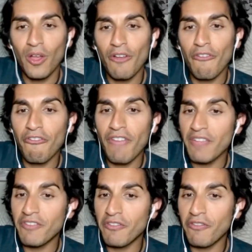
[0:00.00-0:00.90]

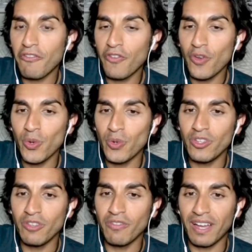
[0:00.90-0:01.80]
favorite food
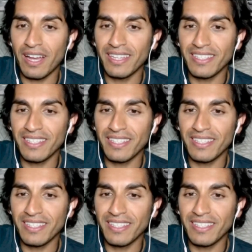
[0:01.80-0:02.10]
you've had?